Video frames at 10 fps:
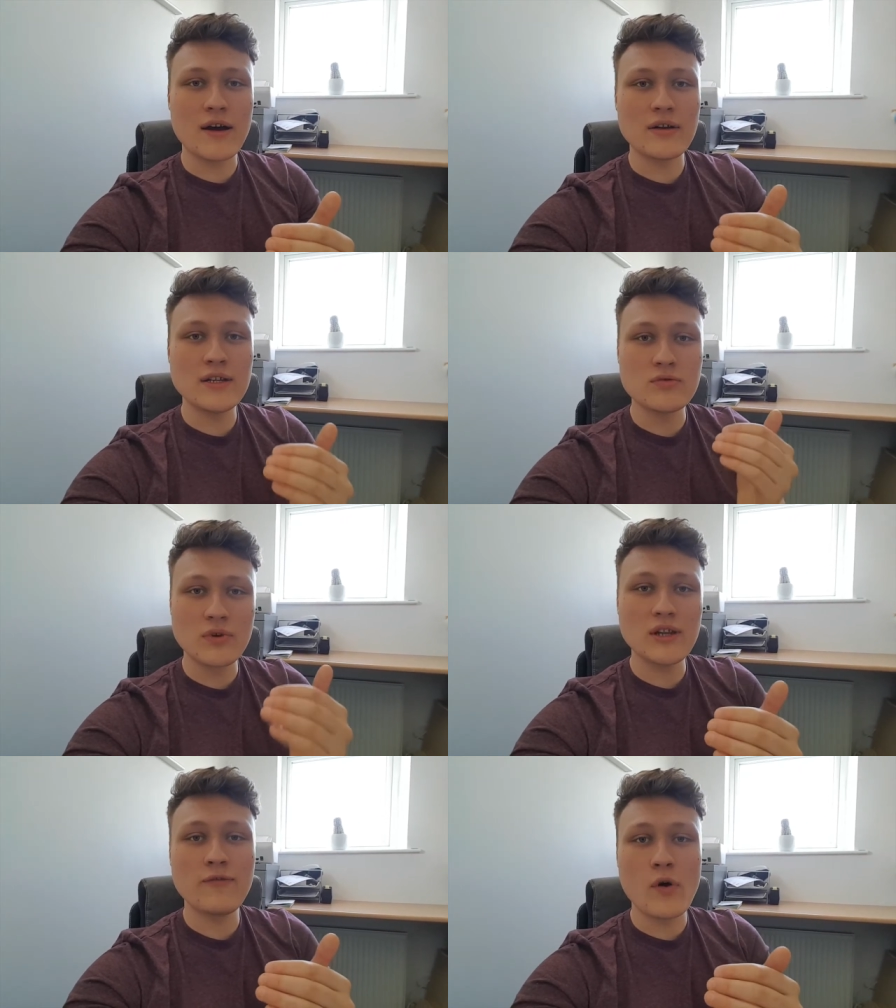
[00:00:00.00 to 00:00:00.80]
I need to
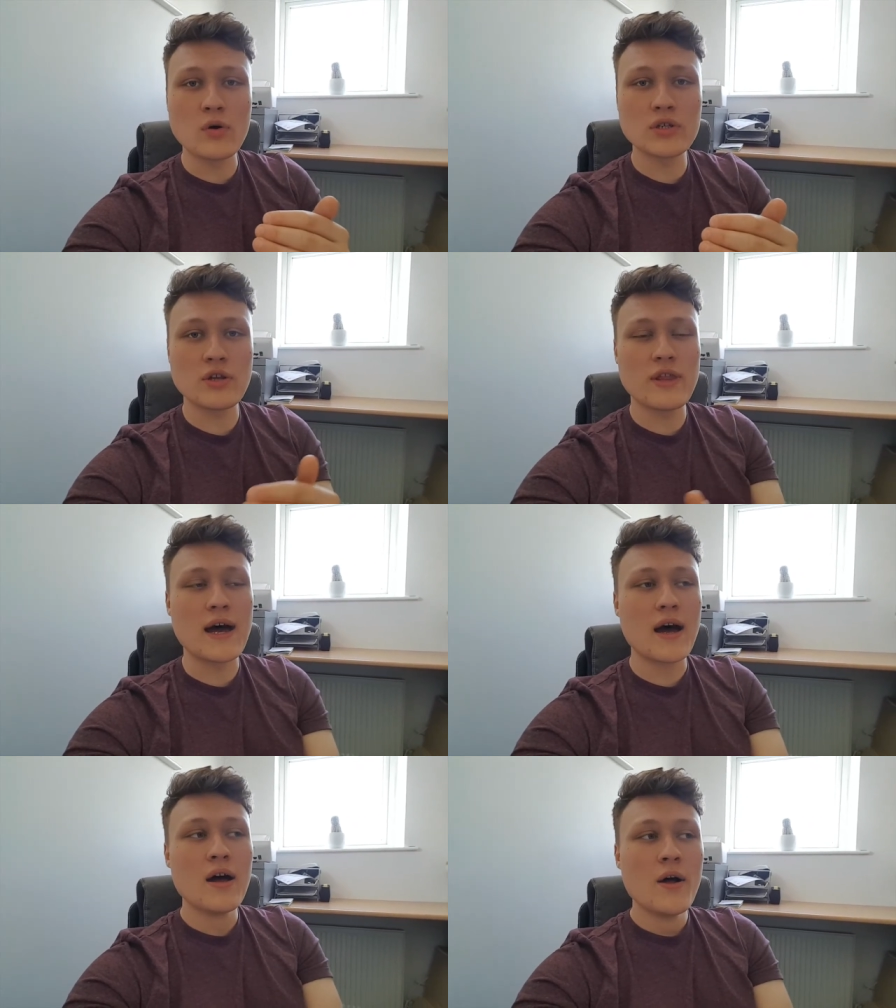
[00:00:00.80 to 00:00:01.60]
really focus on
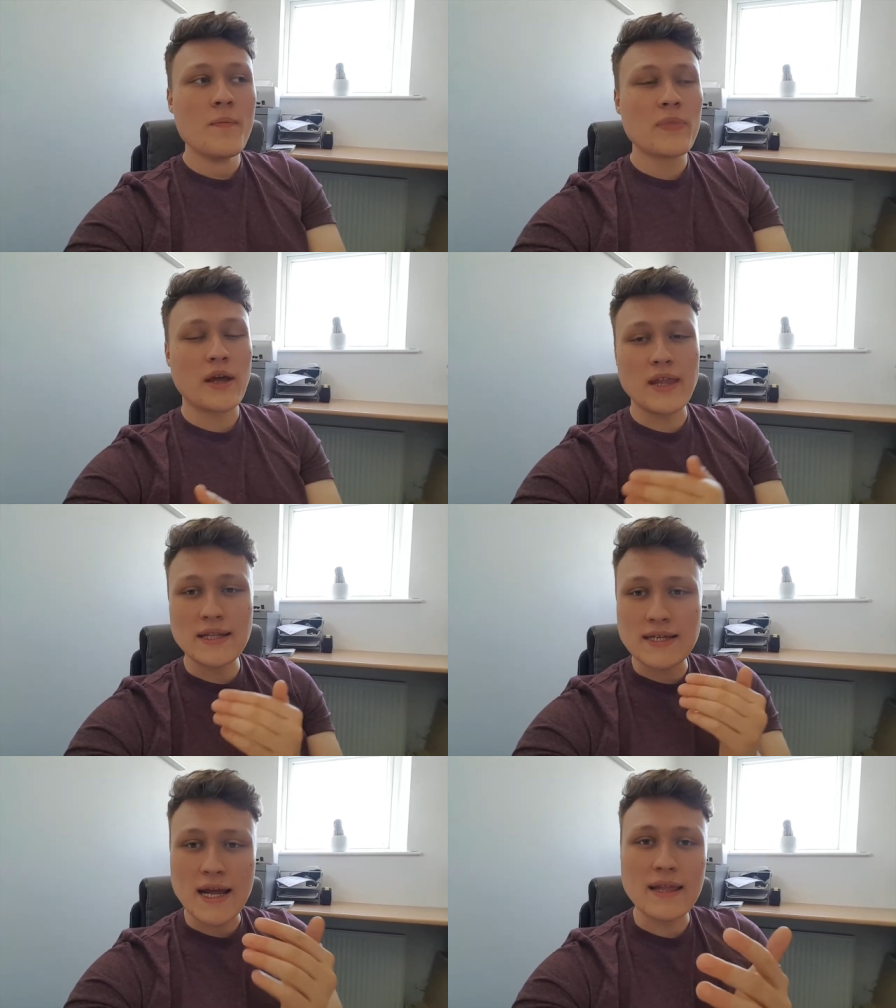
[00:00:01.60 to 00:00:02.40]
that, and then
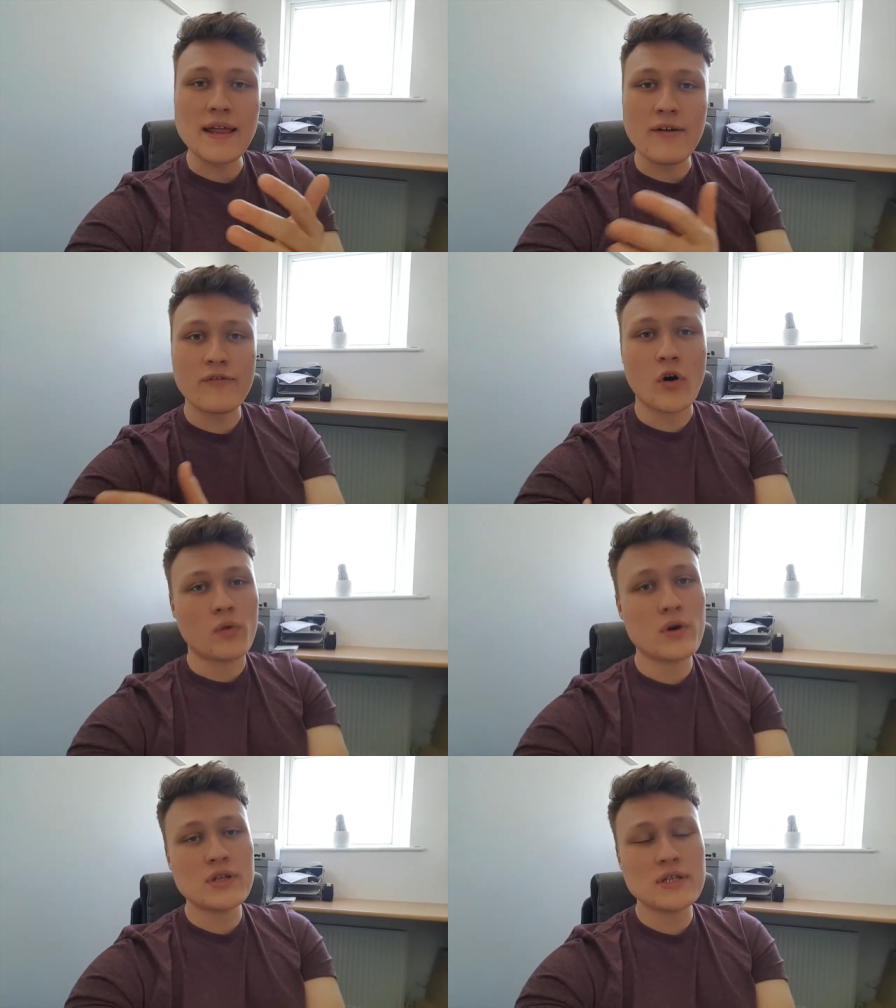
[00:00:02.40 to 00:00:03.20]
take that
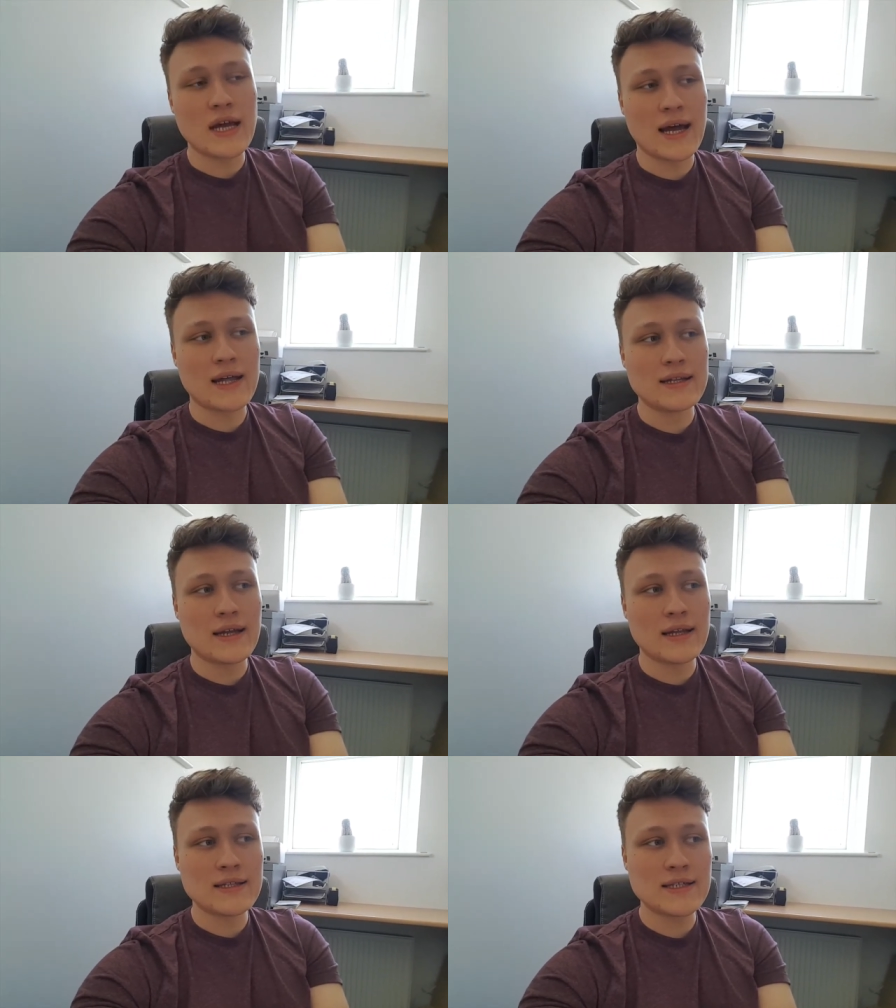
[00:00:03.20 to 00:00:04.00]
forwards
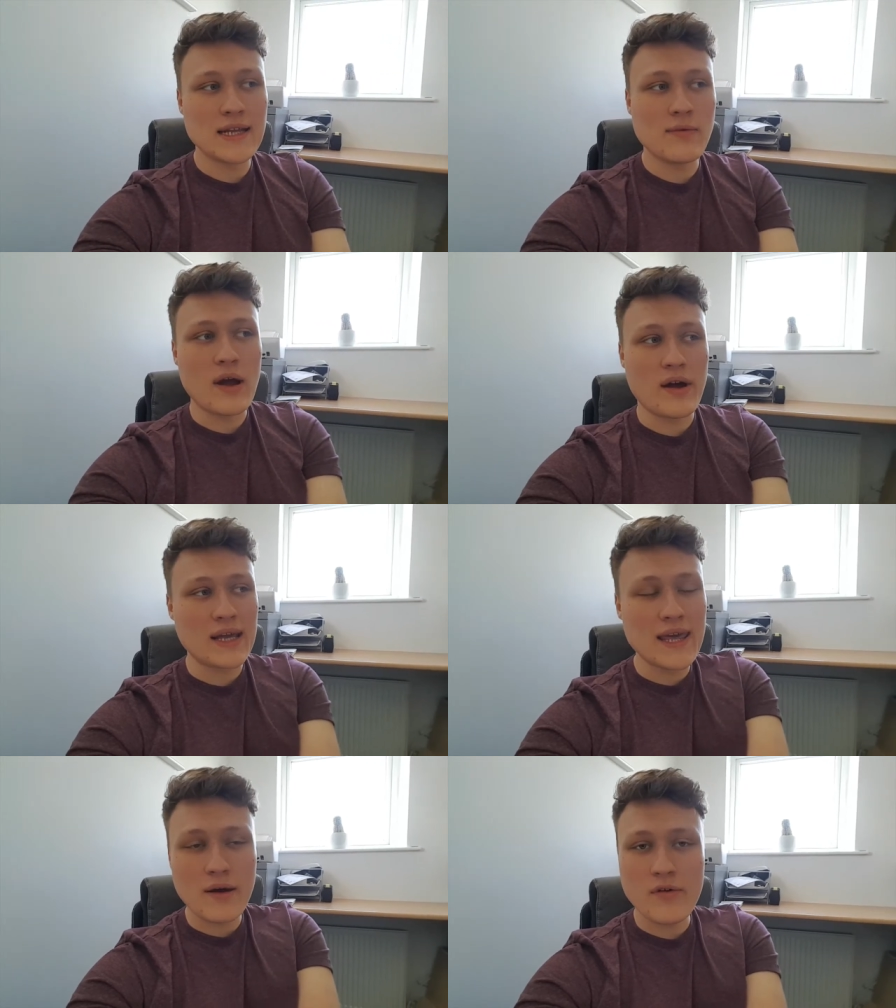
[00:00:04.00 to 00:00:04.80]
and see where I
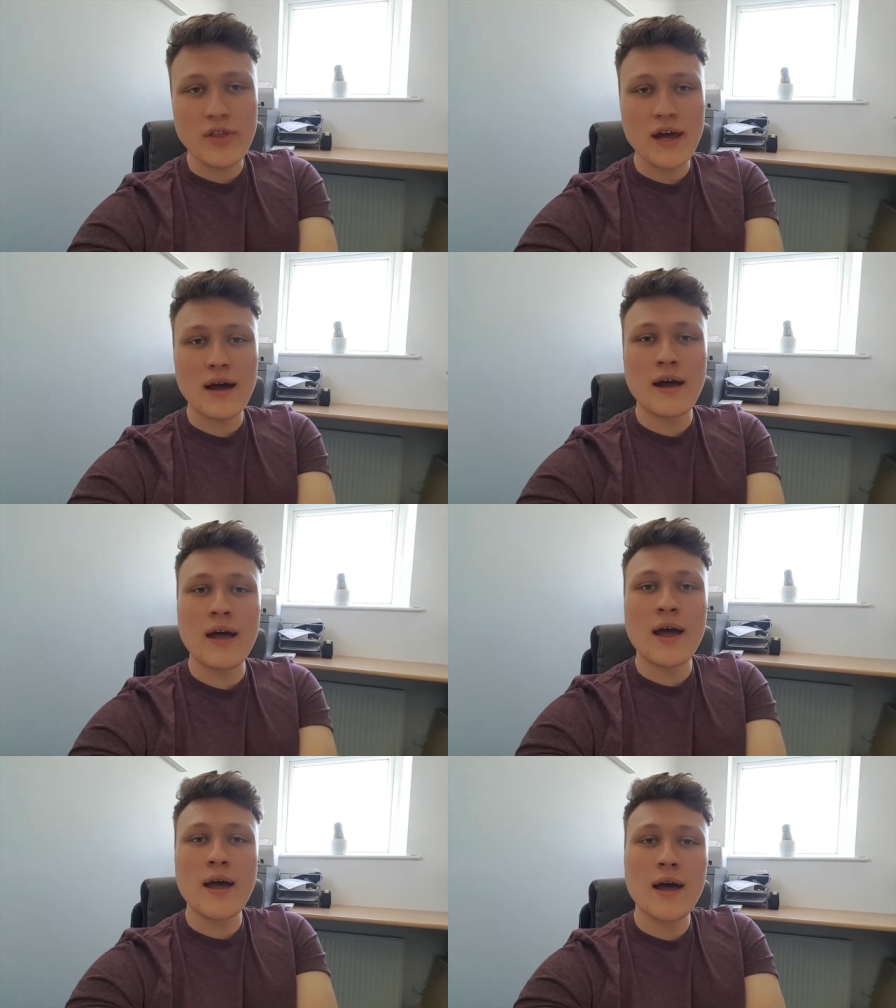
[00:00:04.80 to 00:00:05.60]
get with that,
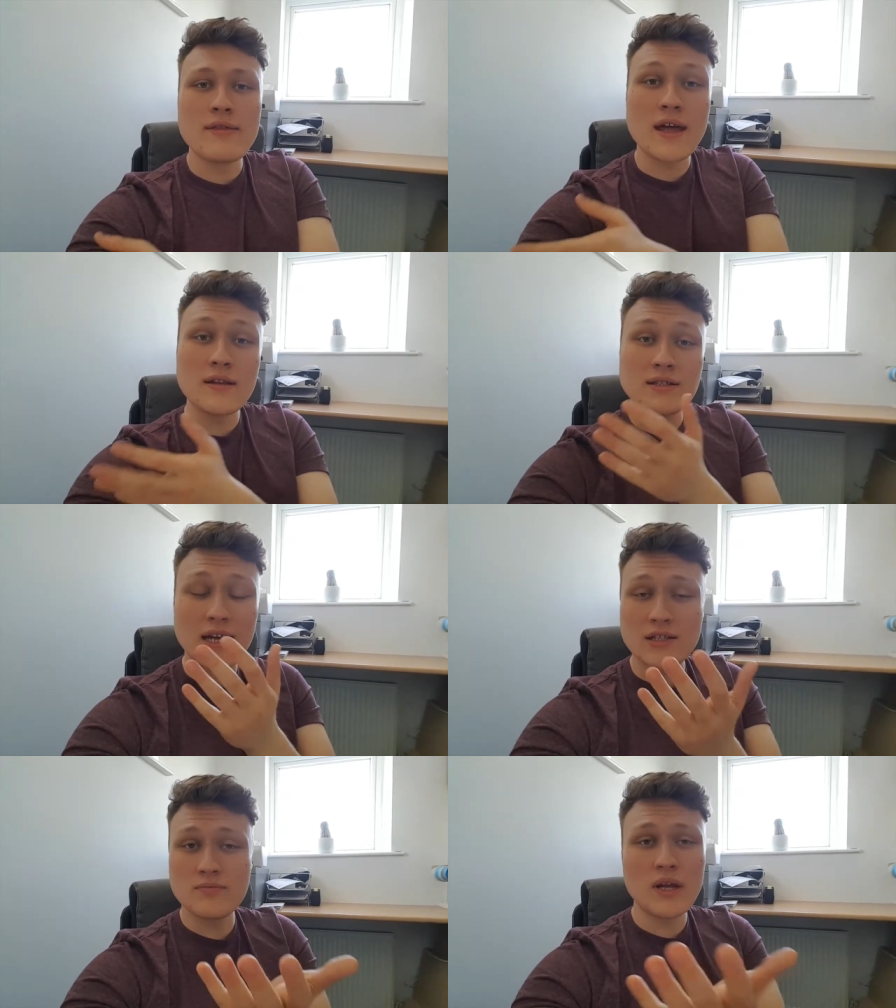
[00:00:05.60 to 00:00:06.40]
and then
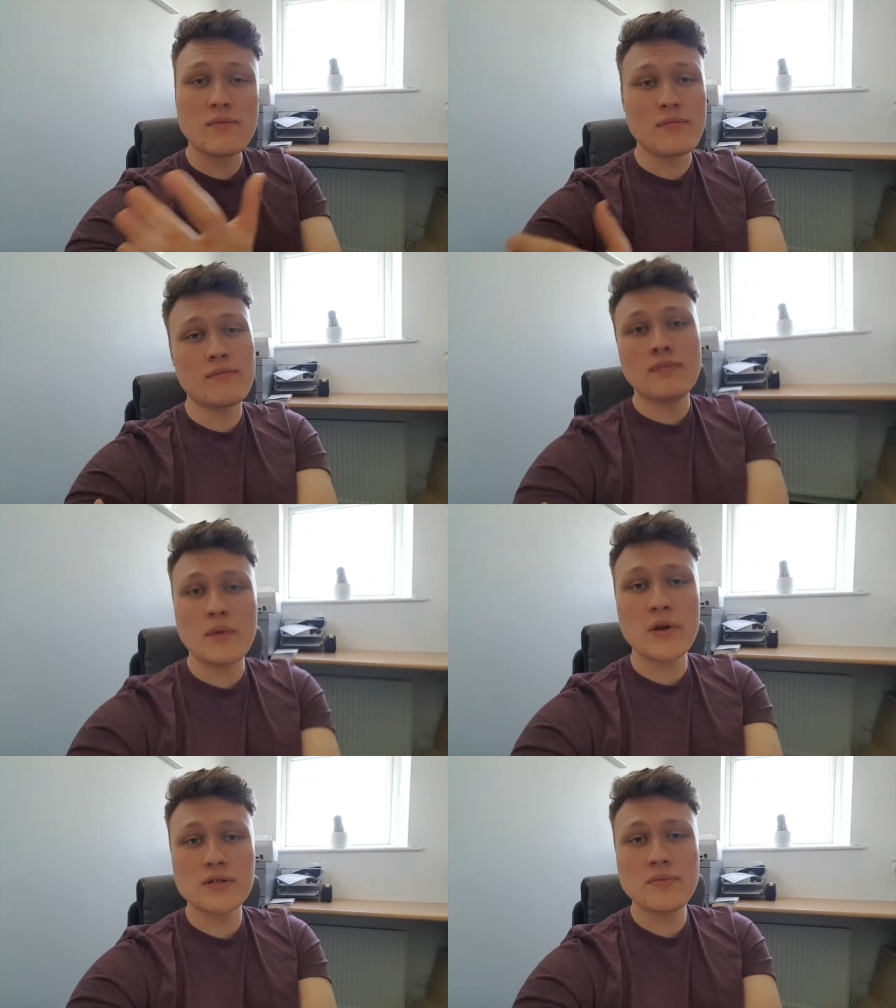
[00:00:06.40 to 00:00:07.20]
start to bring in my
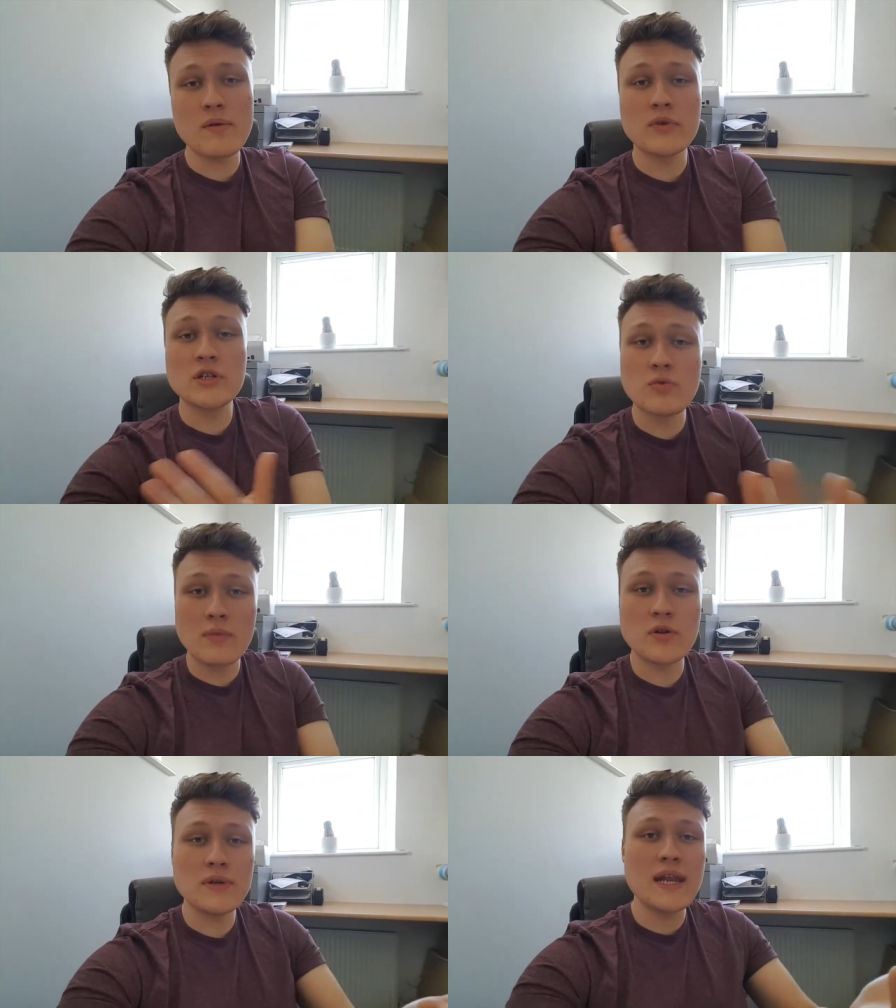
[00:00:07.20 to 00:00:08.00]
personal brand, which is what
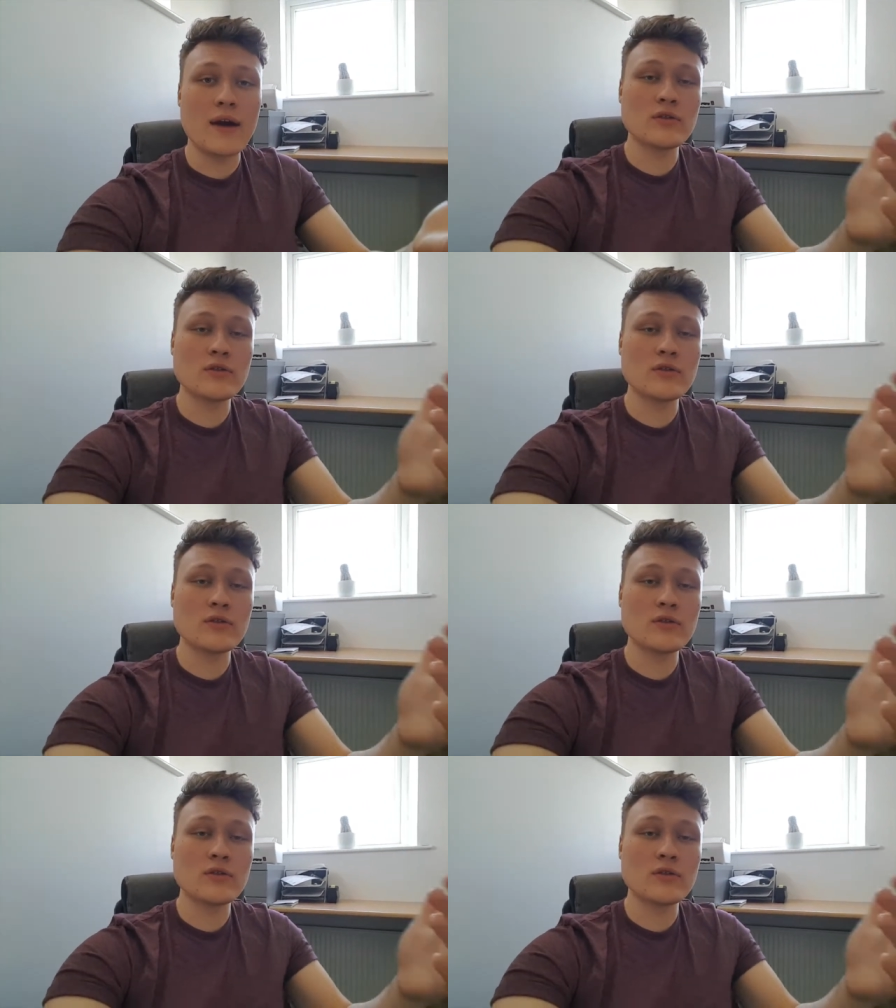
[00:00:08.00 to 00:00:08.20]
I'm doing now.